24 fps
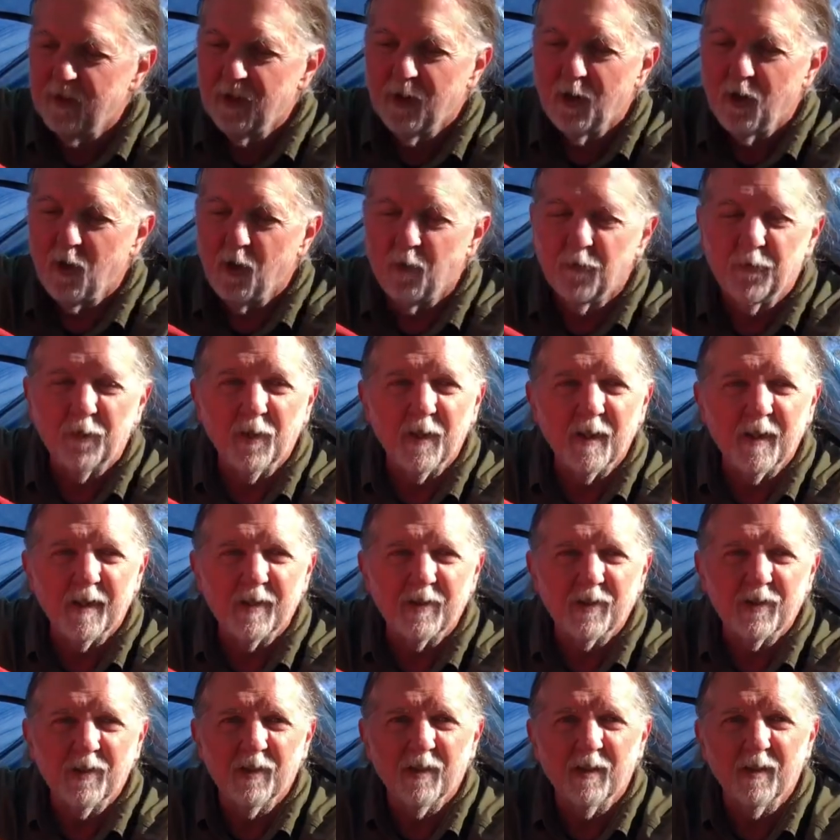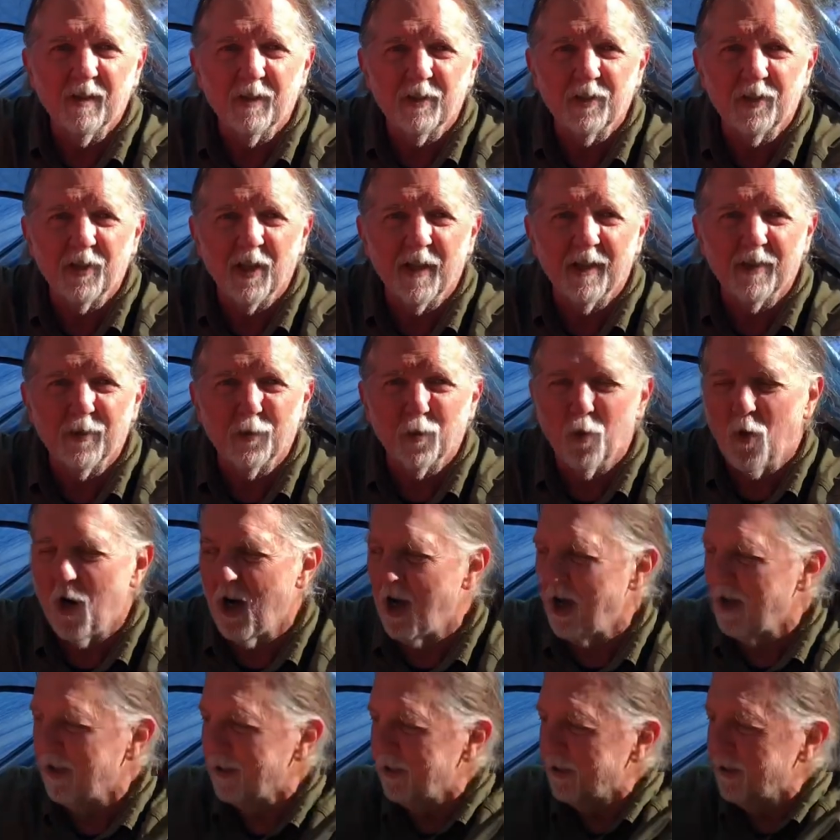Hopefully it still sheds
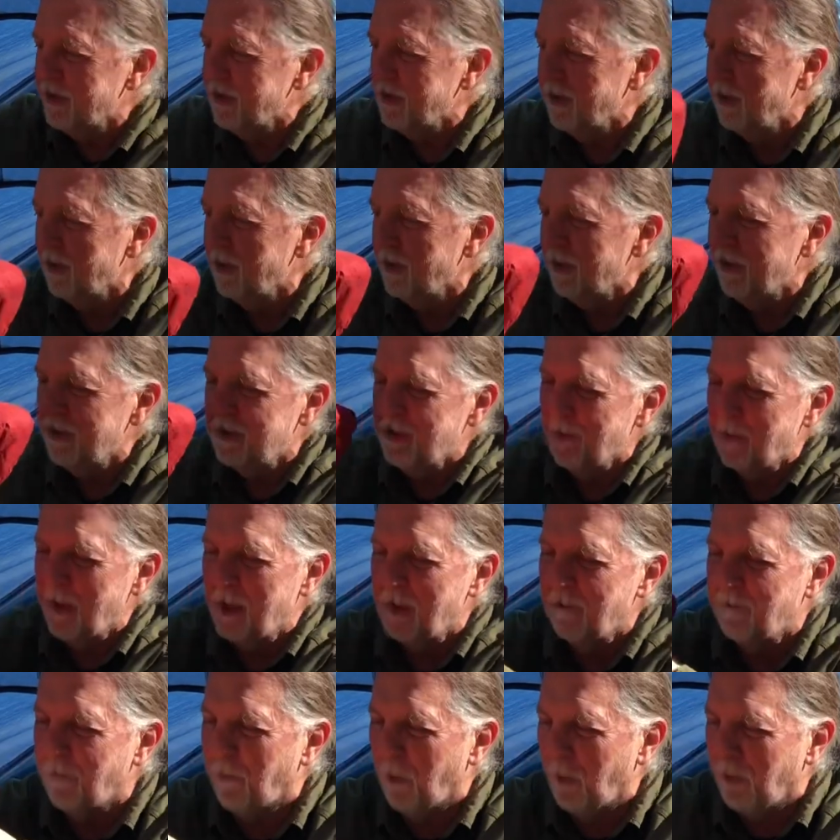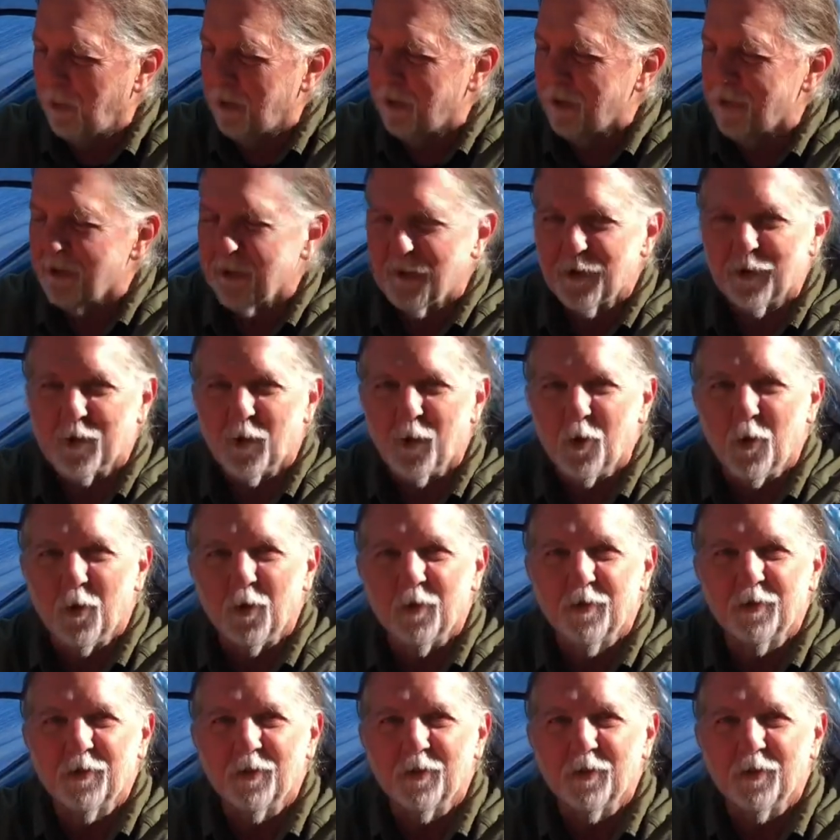water, so it's about 4 years old.